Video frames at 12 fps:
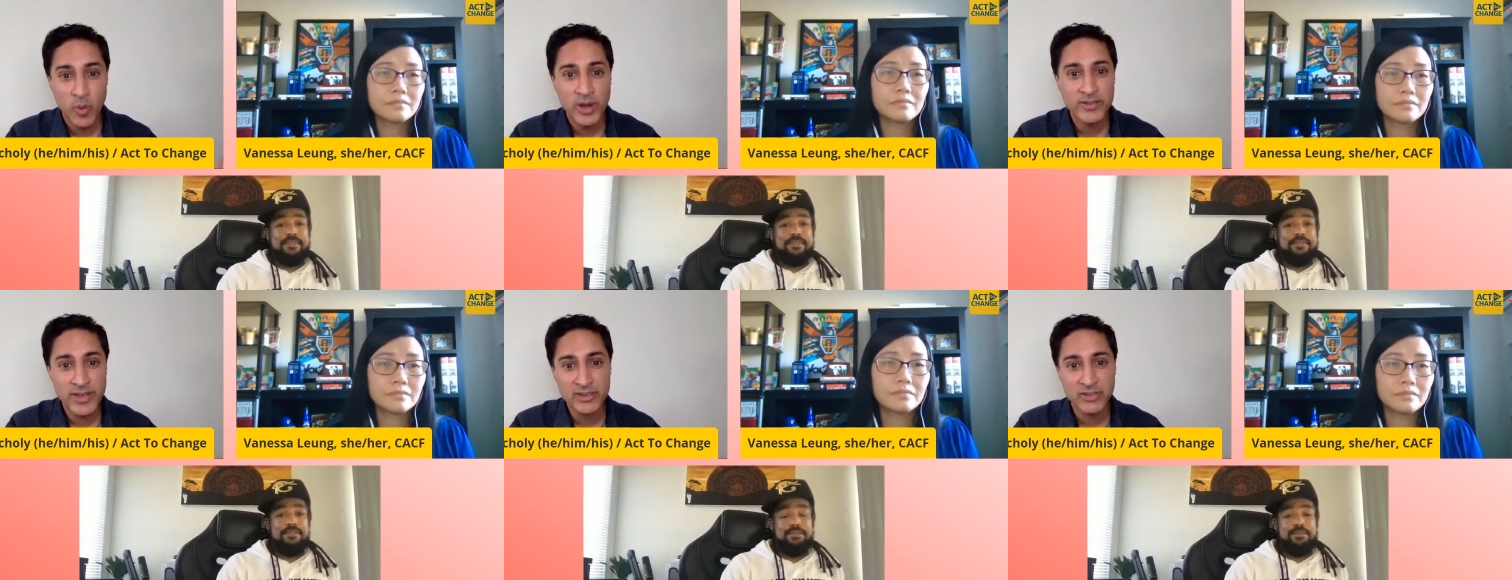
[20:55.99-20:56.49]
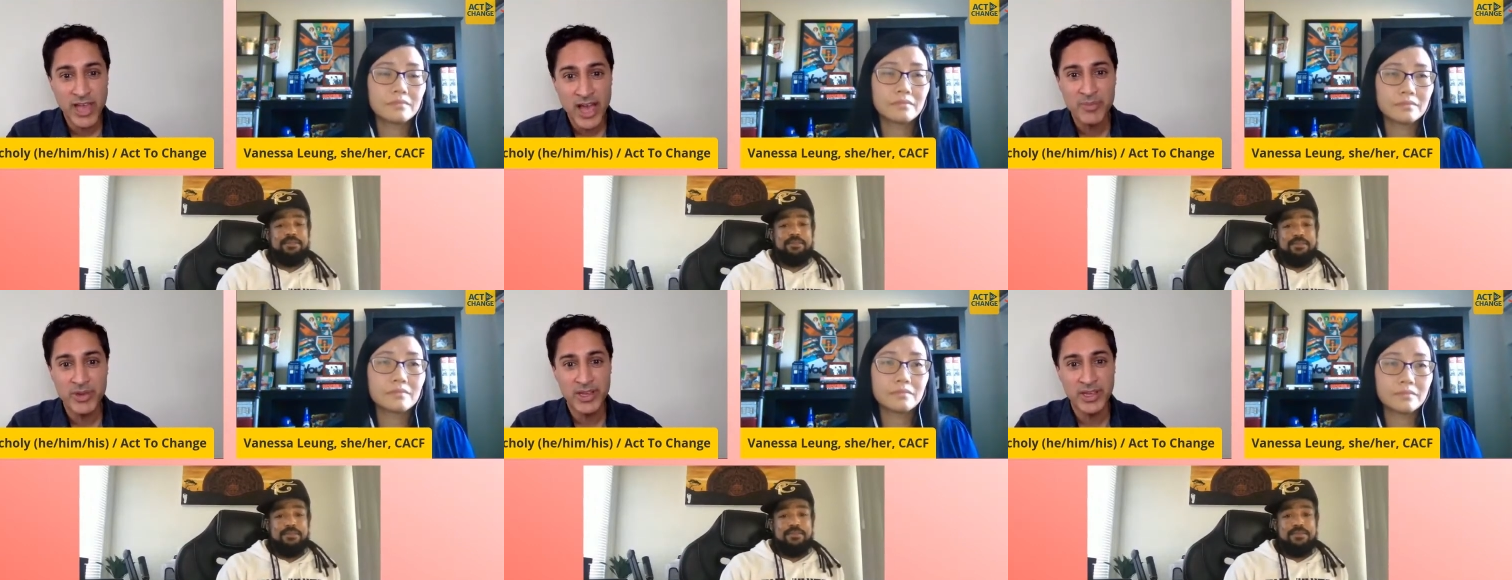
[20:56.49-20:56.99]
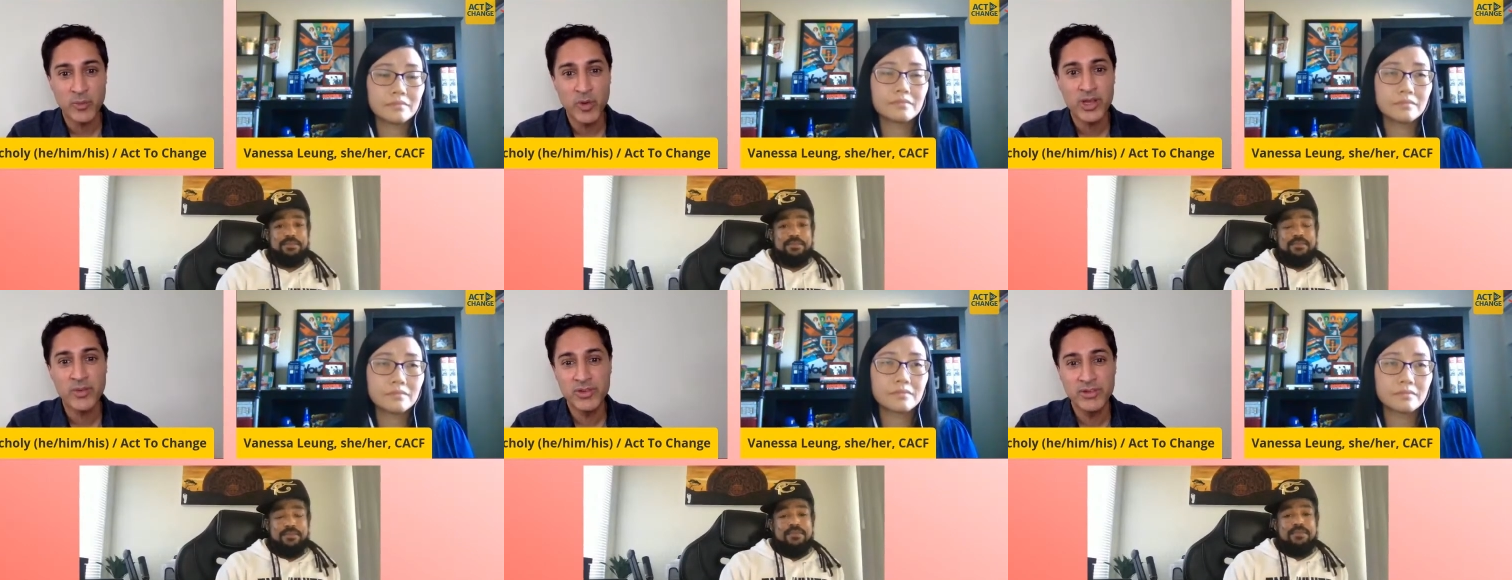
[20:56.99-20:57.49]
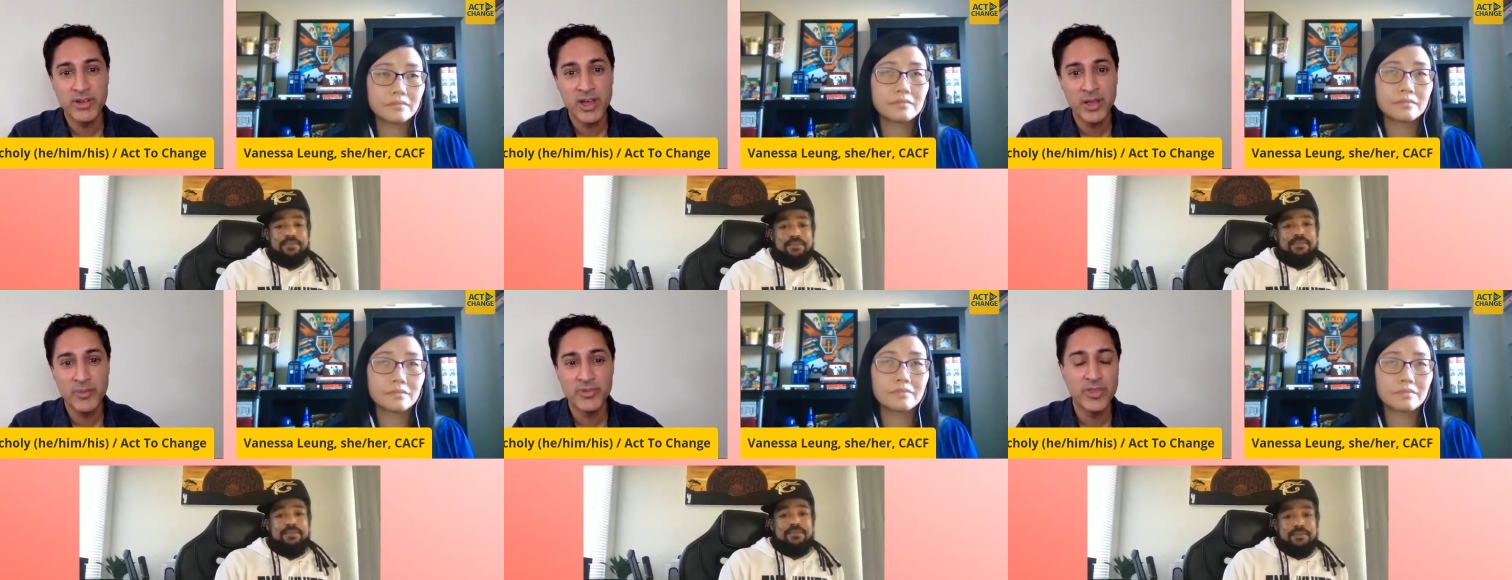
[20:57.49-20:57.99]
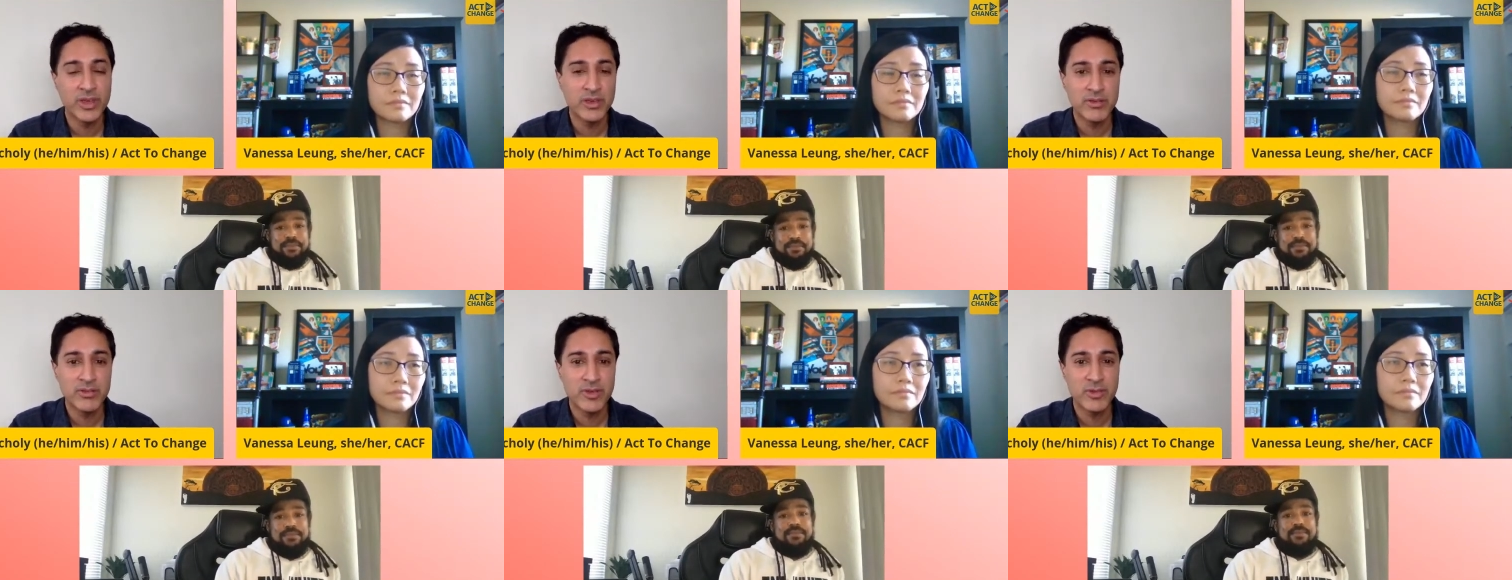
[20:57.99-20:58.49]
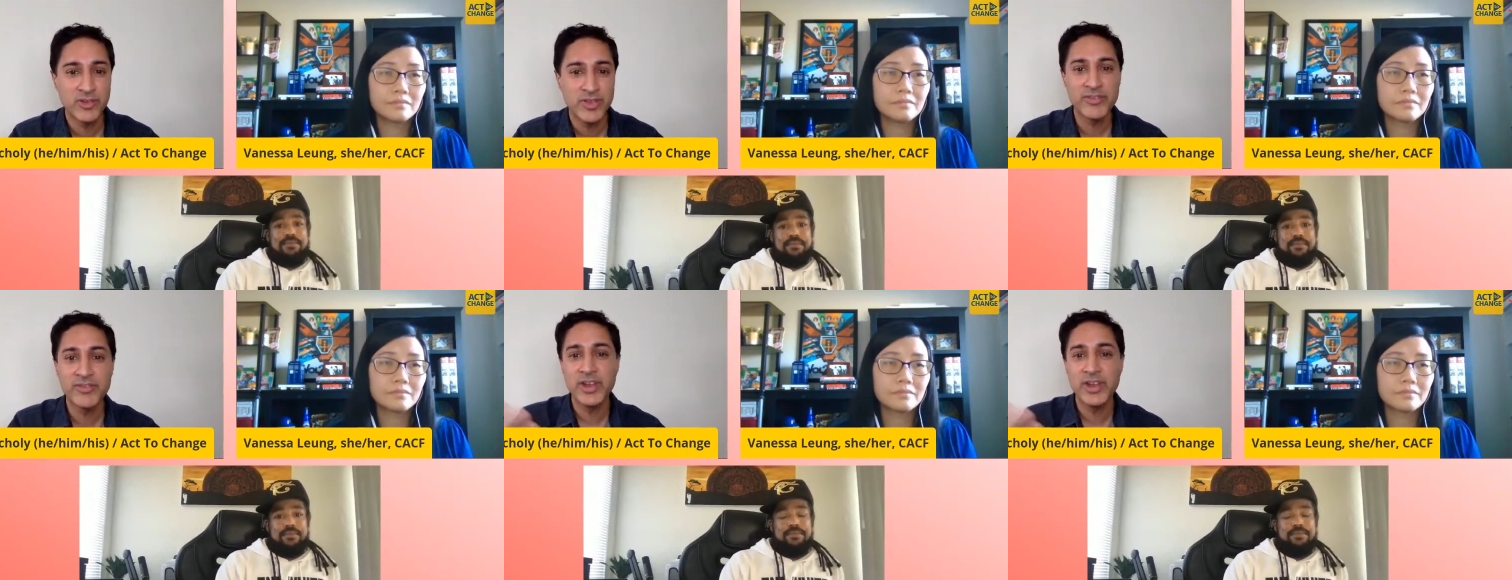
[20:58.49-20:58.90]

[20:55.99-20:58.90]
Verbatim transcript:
Speaker 1: what is actually happening and what can we do to help. So thank you so much for that.